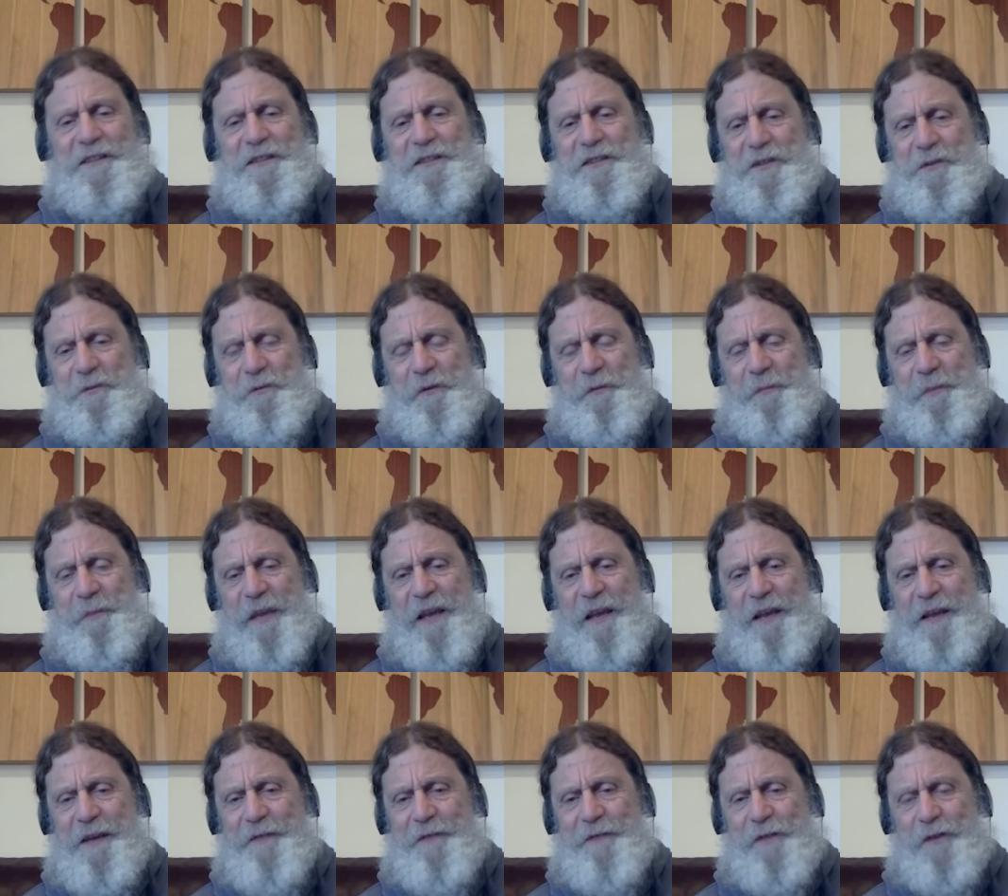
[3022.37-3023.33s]
to do with
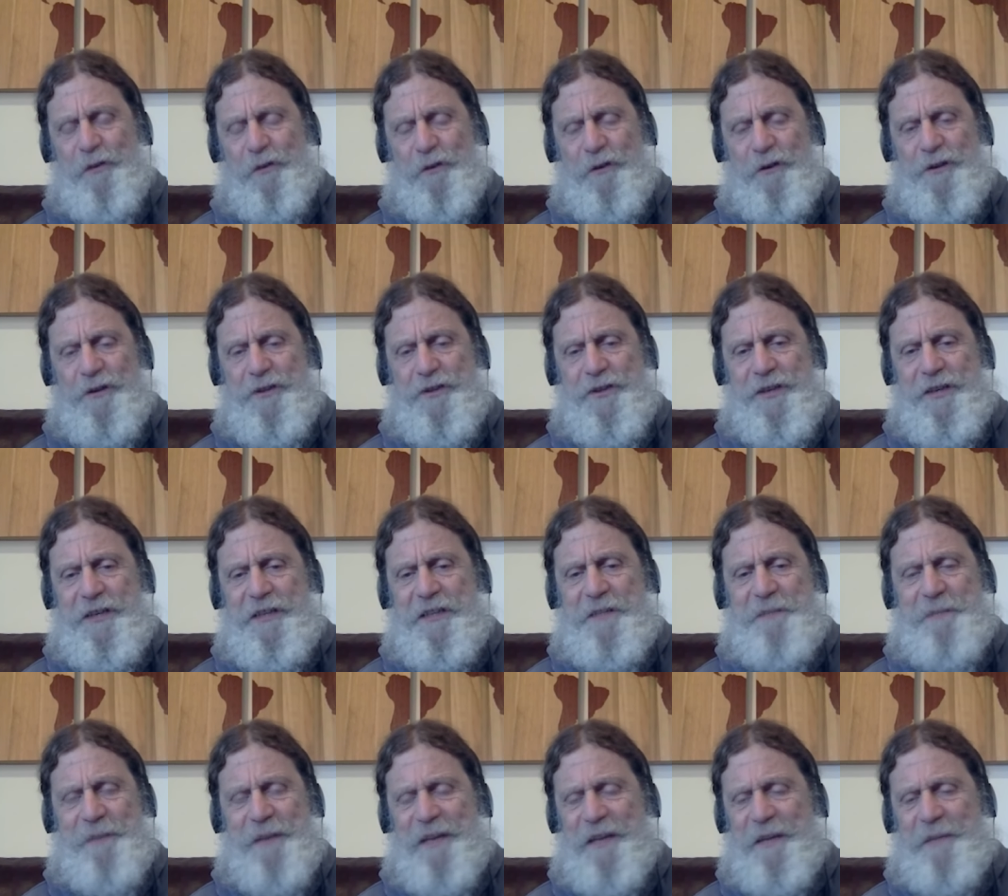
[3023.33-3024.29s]
behavior or
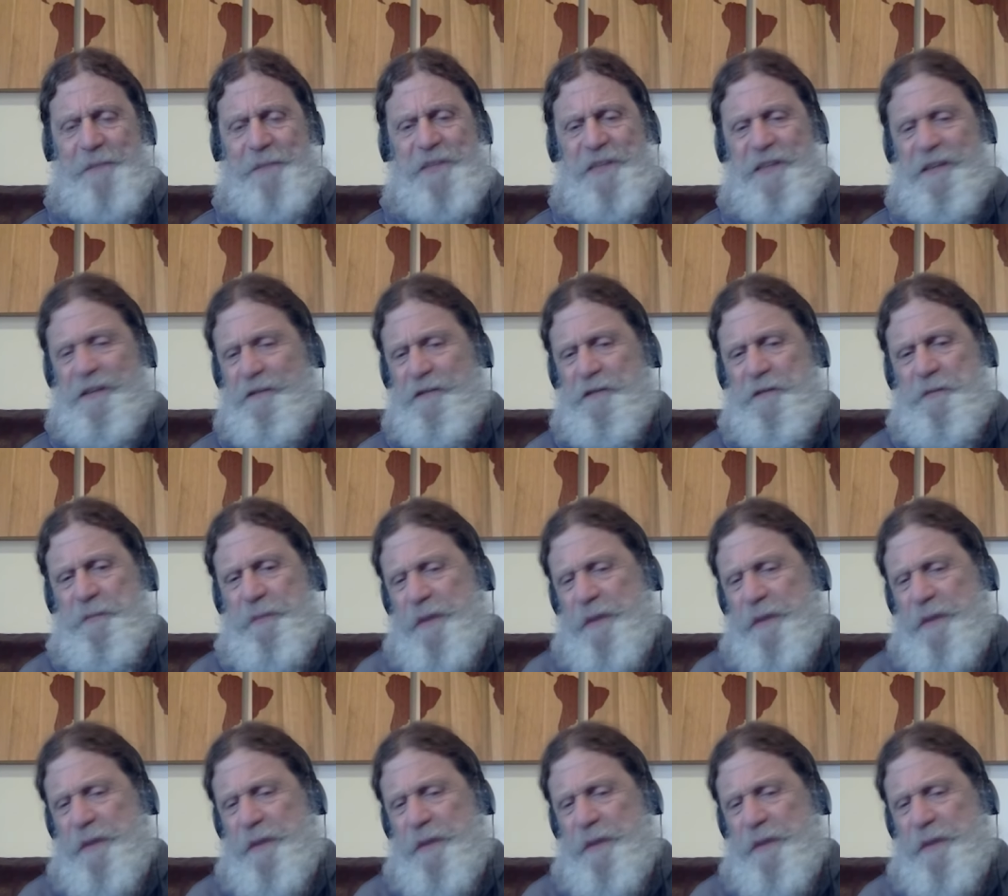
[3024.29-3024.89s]
genes by themselves.